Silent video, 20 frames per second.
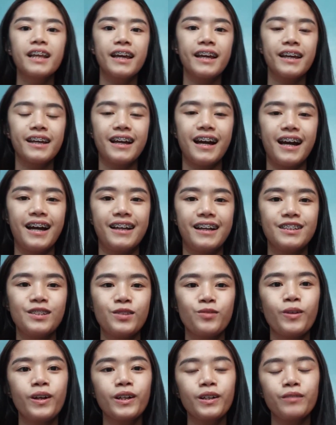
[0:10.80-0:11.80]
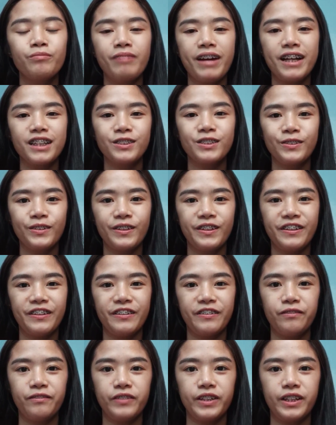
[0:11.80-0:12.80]
Hey guys, welcome back to
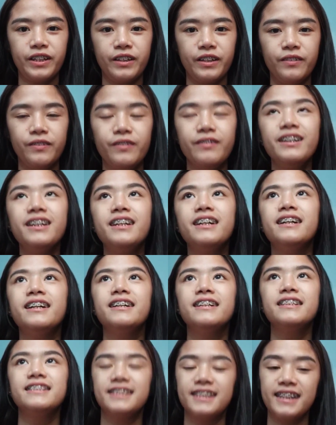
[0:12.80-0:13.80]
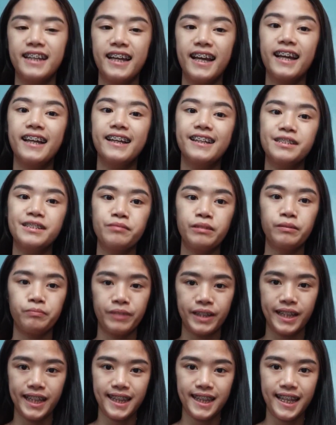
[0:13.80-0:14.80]
another video. Today is my
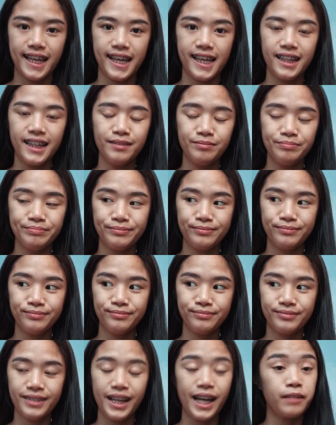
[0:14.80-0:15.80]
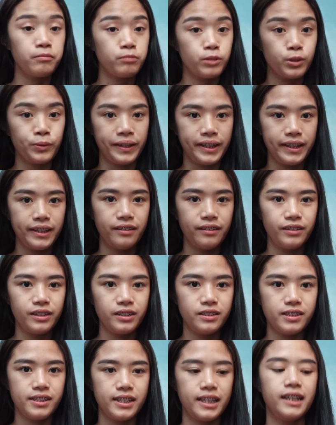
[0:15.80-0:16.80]
birthday. I'm 23
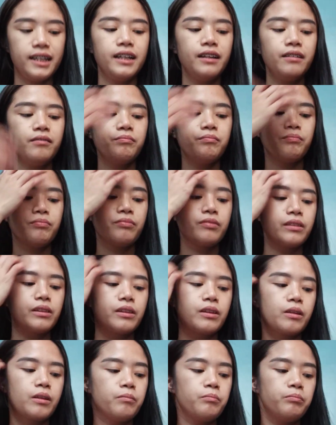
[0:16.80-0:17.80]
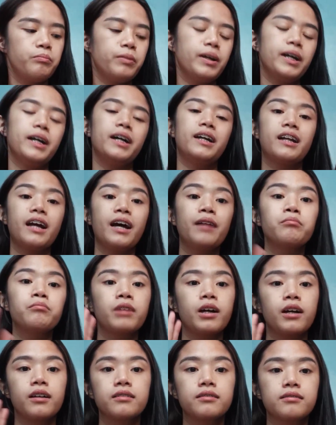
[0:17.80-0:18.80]
today, but I'm
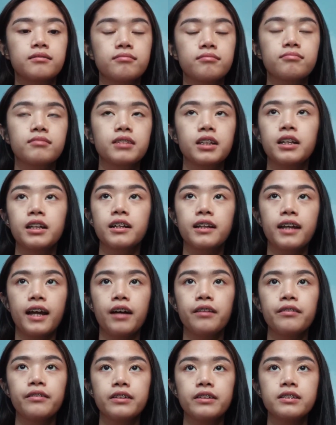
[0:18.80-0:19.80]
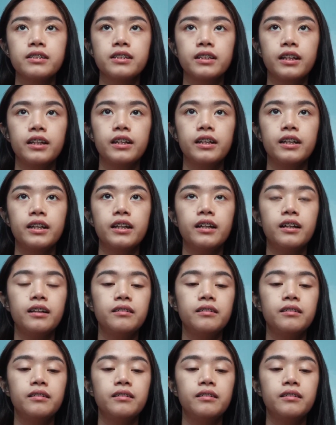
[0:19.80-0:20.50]
not gonna count this year